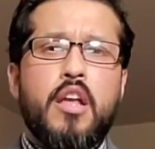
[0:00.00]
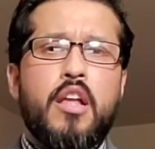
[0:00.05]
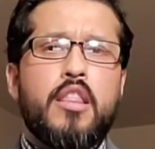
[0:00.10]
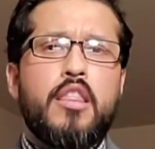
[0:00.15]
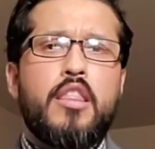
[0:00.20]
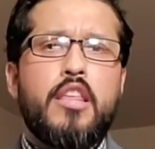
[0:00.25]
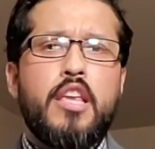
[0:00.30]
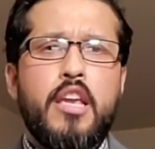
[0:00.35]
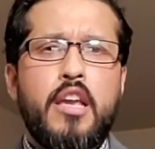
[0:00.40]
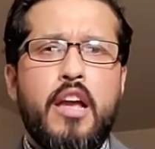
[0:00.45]

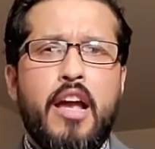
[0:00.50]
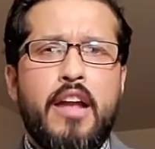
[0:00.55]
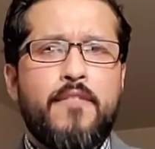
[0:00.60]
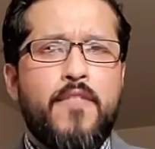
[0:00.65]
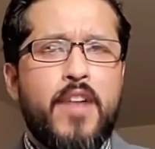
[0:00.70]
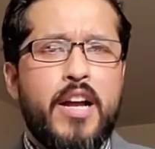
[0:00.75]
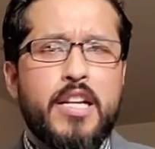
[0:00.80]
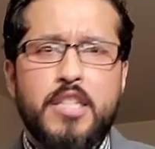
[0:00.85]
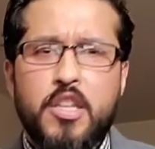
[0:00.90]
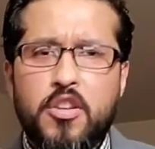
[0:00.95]
the
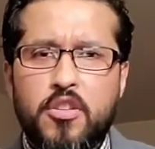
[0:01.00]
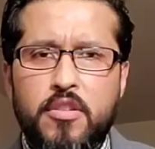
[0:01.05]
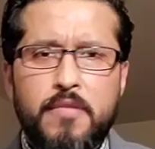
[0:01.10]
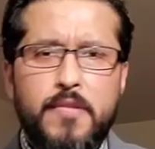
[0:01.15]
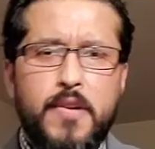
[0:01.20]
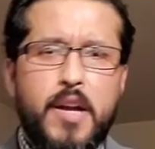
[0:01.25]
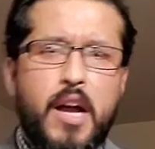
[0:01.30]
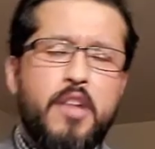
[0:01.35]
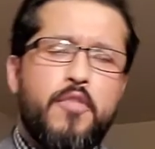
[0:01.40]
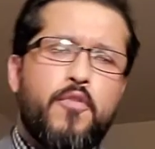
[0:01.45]
advice that you've
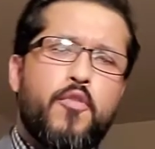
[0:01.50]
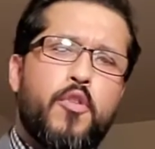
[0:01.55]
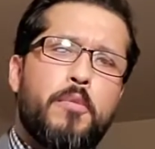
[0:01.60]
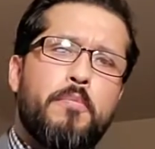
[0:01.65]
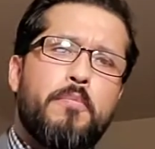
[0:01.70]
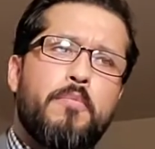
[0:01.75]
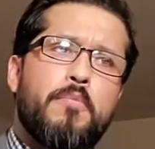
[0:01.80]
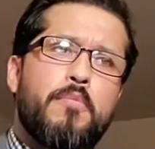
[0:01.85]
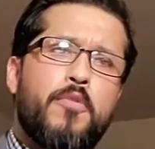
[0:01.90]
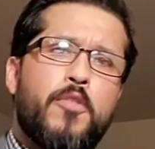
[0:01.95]
gotten
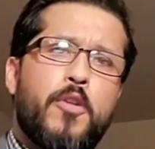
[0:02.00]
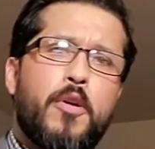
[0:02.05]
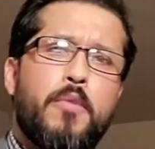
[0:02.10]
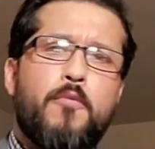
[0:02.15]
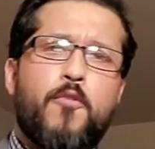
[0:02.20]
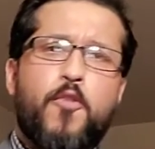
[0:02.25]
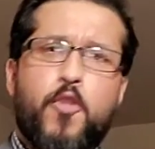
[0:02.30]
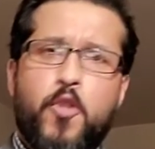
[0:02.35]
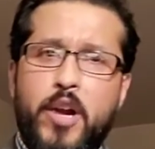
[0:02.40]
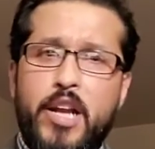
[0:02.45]
from
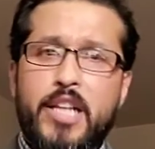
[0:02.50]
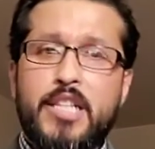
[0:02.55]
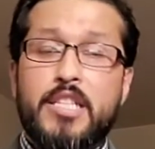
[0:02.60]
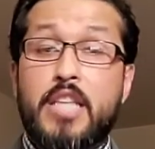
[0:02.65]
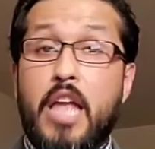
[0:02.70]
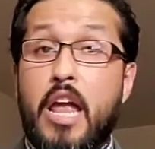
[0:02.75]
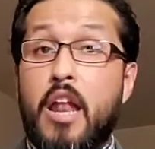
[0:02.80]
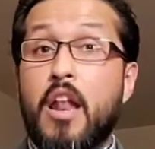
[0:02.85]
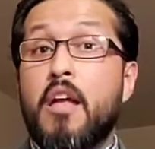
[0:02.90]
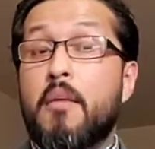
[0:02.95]
friends
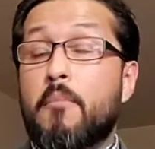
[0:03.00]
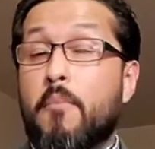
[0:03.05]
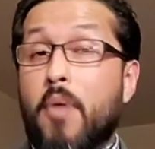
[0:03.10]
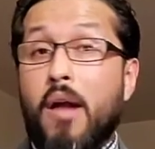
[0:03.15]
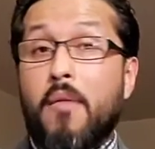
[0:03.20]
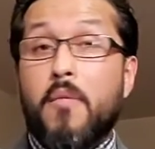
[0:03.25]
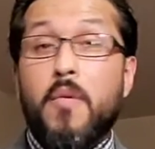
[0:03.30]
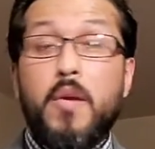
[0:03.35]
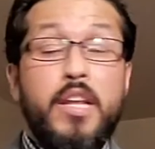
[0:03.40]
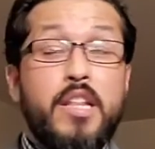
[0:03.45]
that
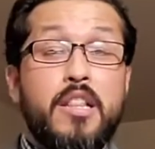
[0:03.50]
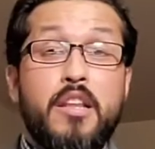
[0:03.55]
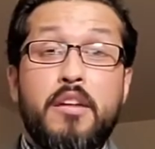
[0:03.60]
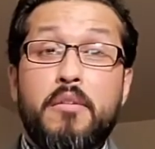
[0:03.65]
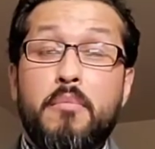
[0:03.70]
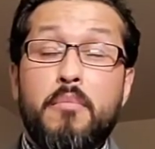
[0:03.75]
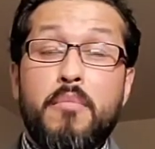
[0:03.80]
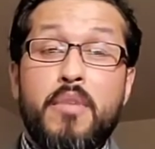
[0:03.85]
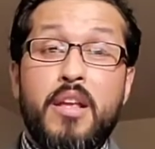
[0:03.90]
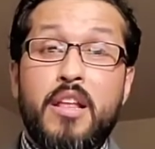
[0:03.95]
probably
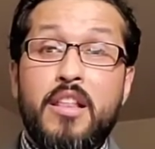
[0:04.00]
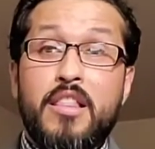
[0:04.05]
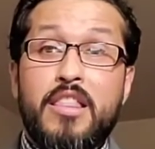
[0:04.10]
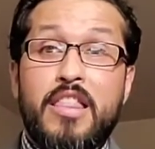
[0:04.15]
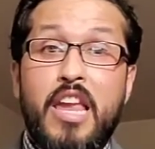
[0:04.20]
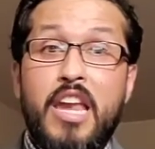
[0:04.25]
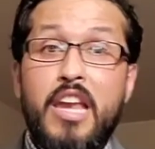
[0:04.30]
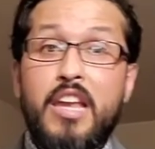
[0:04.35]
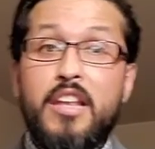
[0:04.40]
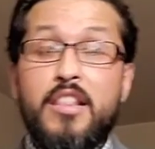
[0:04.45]

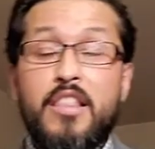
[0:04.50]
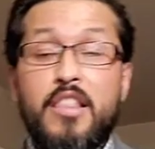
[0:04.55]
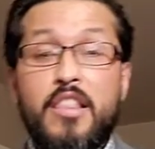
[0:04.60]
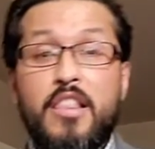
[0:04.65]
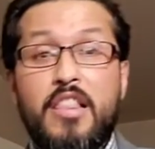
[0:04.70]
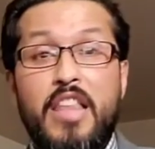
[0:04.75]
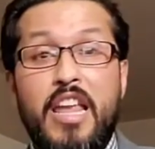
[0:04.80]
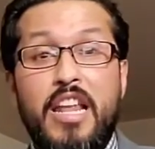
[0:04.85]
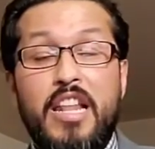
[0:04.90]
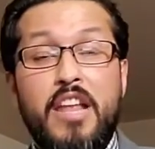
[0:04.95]
they
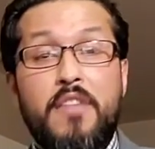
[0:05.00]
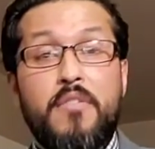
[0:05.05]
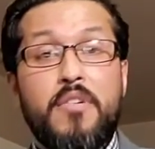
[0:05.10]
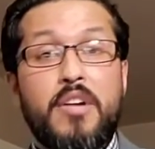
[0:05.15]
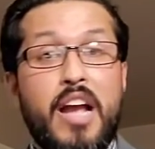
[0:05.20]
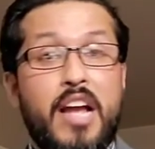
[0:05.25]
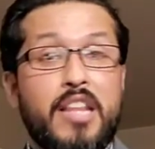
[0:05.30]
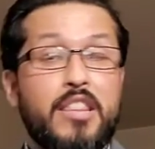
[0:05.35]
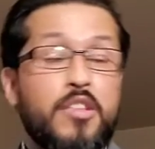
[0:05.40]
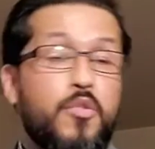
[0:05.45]
never
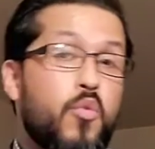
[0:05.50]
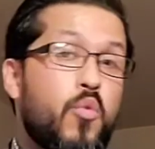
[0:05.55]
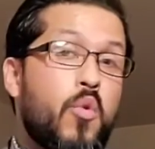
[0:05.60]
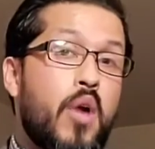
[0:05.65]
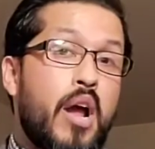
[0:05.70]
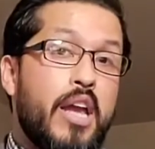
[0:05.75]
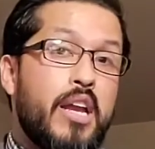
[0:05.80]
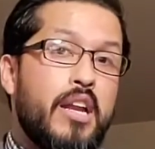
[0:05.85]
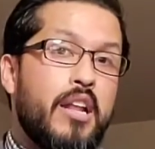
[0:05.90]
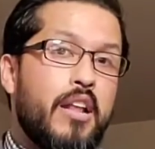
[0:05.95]
got the
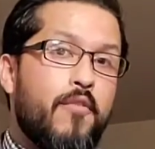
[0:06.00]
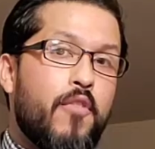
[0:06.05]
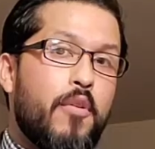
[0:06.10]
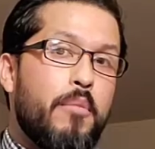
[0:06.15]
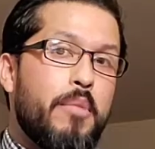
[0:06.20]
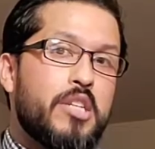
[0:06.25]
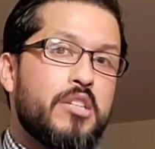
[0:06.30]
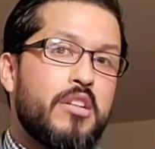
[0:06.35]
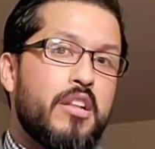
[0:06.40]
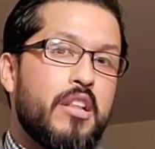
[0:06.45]
right
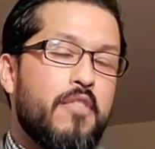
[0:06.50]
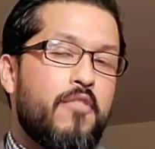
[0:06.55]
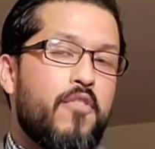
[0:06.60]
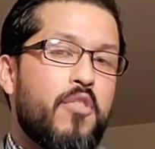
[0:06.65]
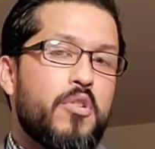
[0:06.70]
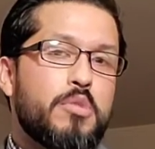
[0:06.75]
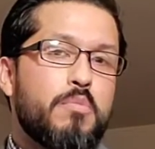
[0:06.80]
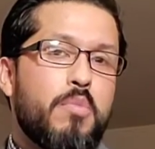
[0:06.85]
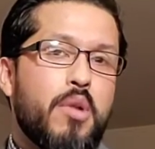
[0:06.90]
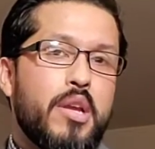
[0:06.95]
information in the
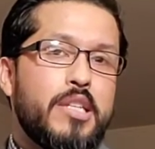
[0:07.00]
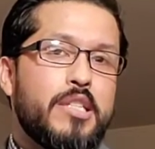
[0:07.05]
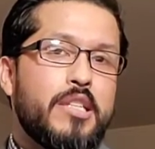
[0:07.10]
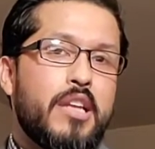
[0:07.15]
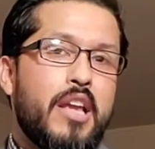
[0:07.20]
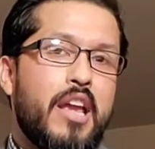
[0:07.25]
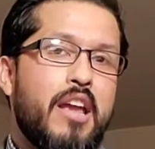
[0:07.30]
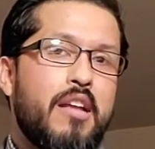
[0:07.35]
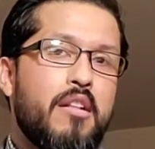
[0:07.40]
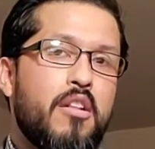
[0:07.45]
first place,
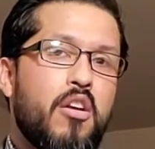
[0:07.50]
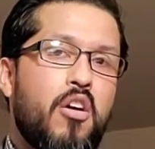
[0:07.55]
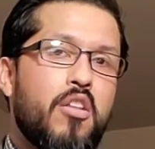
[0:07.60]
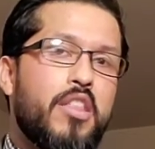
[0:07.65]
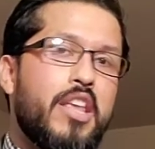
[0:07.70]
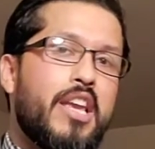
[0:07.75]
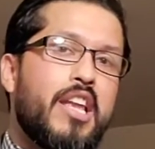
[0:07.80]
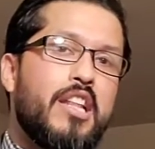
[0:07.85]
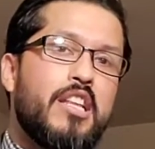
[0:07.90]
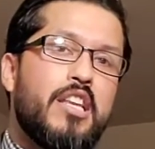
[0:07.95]
and all
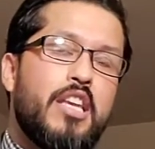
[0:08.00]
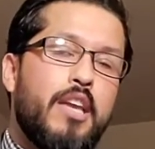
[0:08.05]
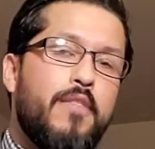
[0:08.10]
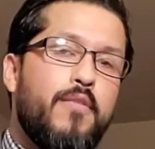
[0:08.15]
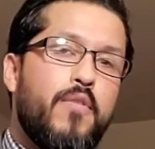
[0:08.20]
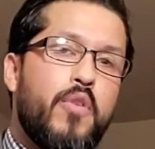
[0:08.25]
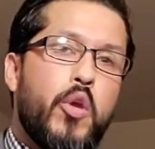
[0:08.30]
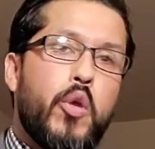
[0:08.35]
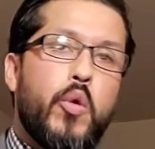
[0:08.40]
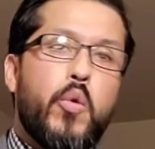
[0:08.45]
they can give
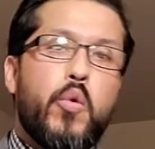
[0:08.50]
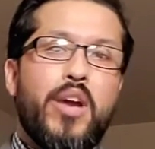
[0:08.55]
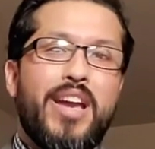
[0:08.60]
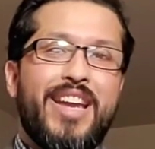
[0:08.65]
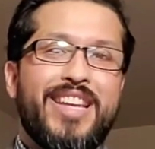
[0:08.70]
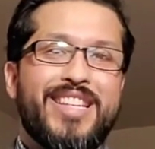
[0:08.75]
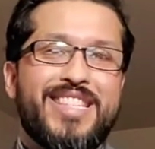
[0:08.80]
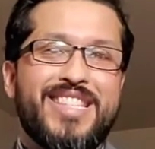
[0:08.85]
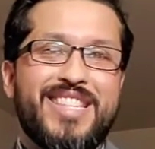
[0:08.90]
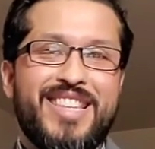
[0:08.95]
you
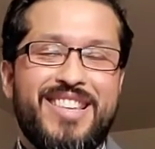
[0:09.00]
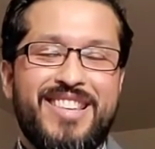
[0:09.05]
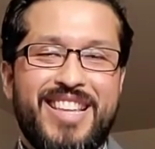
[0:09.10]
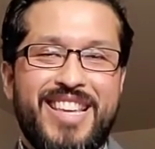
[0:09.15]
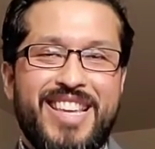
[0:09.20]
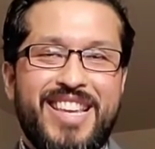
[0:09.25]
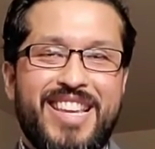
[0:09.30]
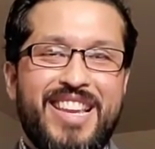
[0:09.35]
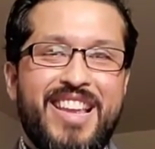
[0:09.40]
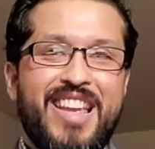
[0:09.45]
is
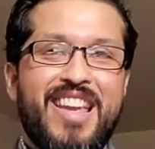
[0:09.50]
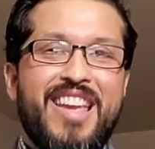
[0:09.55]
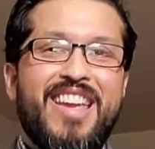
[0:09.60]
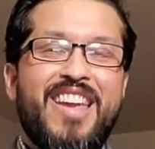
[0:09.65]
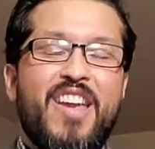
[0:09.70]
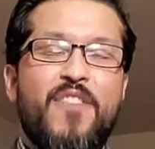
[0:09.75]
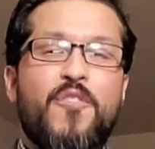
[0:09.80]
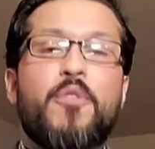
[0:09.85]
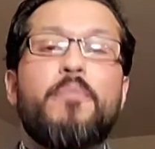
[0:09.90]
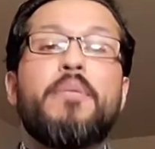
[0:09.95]
the
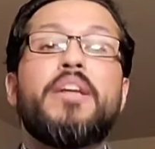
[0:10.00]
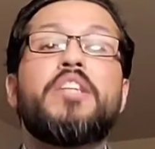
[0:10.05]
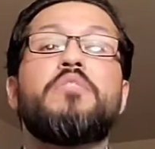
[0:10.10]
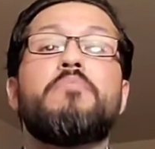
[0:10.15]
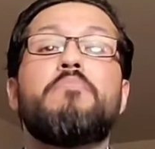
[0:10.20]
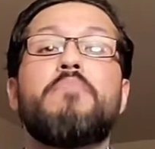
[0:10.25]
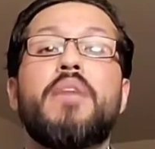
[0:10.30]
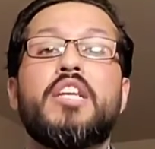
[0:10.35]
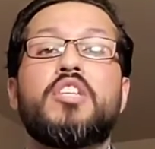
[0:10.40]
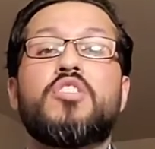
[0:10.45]

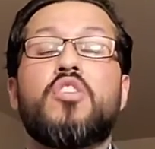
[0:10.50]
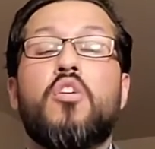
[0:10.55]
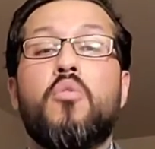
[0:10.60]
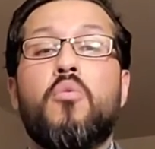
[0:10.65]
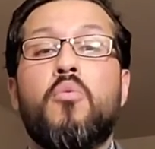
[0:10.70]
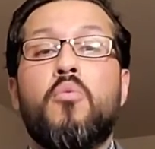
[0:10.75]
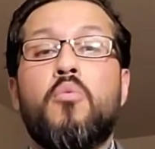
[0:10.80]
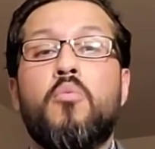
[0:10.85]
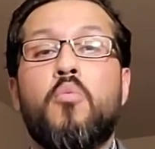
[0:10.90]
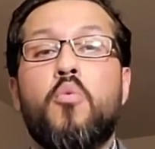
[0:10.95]
information based on
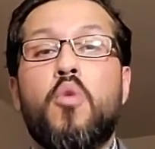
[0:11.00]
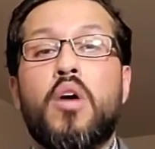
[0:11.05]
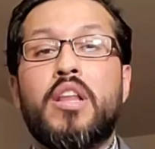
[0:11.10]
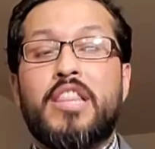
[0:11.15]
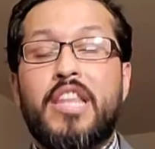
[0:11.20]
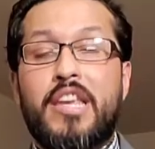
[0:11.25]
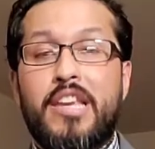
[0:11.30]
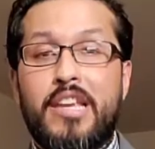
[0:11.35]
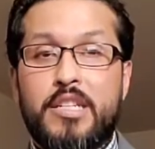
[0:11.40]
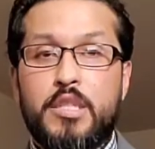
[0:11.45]
what
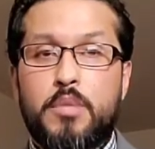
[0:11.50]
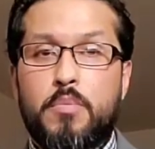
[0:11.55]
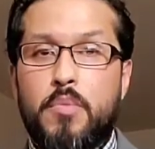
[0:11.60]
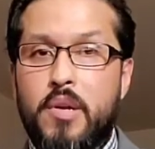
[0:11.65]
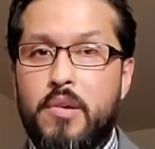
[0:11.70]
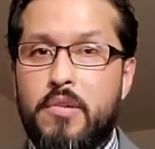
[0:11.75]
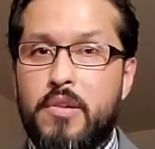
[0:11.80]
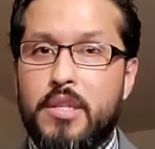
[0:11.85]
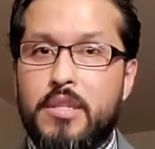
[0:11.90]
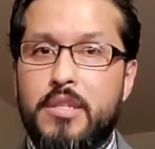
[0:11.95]
they
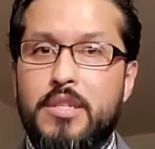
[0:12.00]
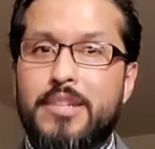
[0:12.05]
experience.